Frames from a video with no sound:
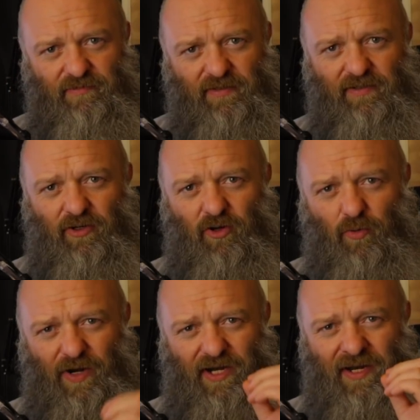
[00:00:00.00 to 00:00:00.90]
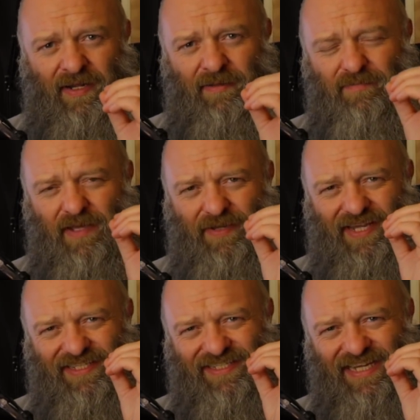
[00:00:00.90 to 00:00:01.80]
You know, where maybe
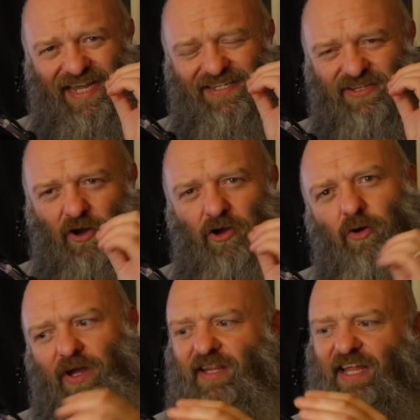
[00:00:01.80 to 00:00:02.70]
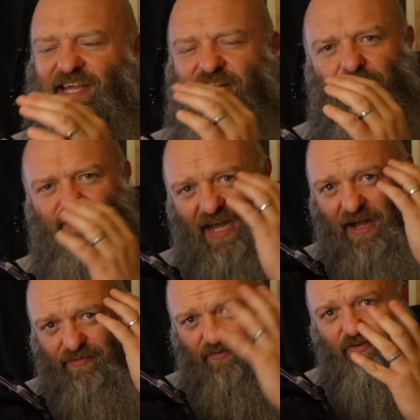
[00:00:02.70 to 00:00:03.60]
it's not quite light enough to
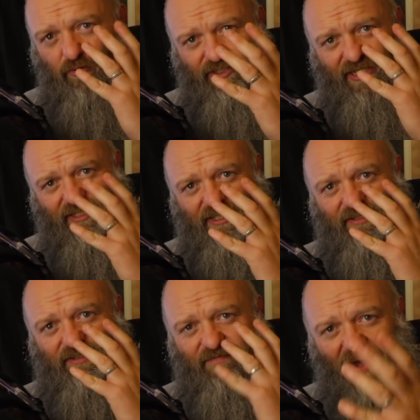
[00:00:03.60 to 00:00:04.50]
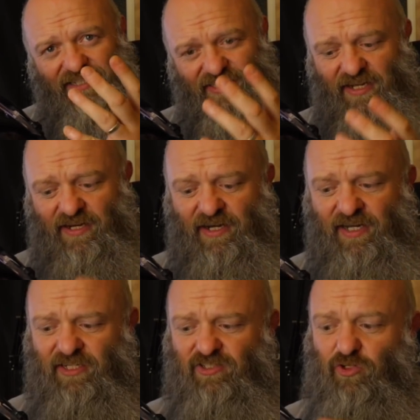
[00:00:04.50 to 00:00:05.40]
have the full tinted visor,
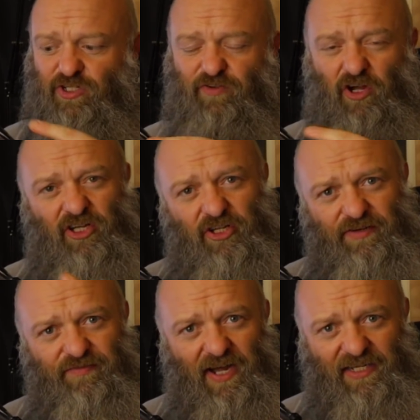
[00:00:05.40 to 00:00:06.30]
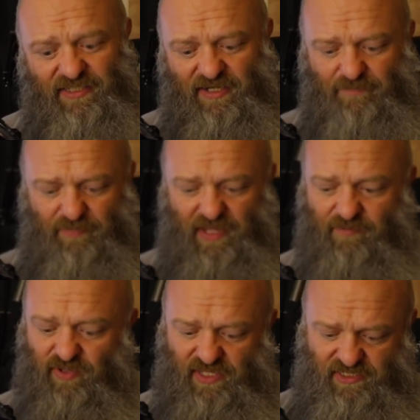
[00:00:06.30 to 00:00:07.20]
so you've got a clear visor, but
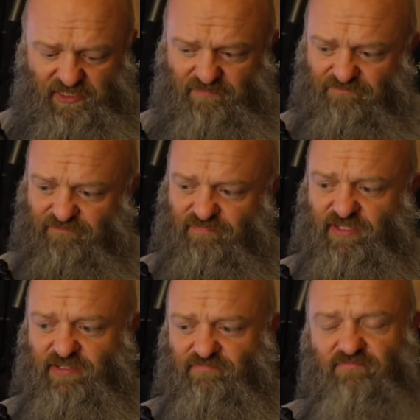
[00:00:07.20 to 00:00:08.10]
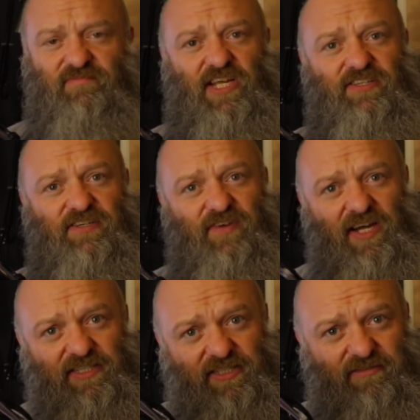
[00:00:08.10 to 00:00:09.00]
then with this tinted
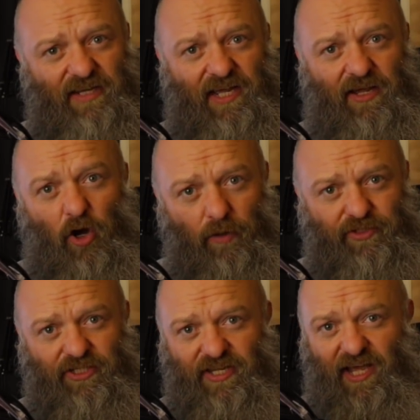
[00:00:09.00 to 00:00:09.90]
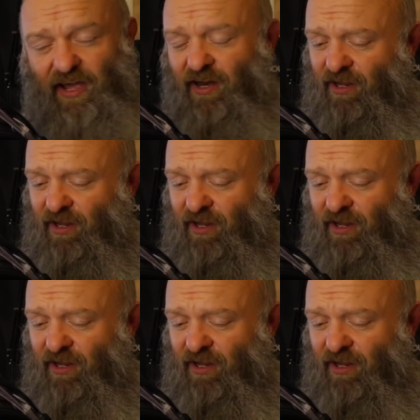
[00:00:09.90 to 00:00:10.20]
visor option there,